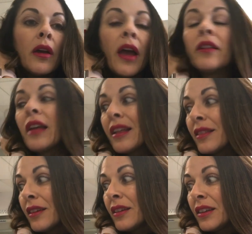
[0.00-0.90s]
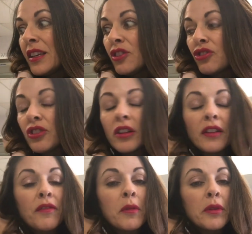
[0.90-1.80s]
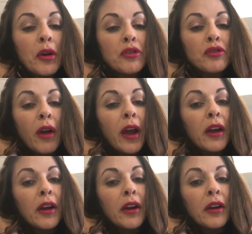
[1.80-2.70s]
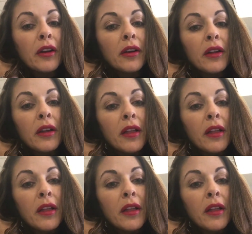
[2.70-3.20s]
like the heat shield of the blow dryer,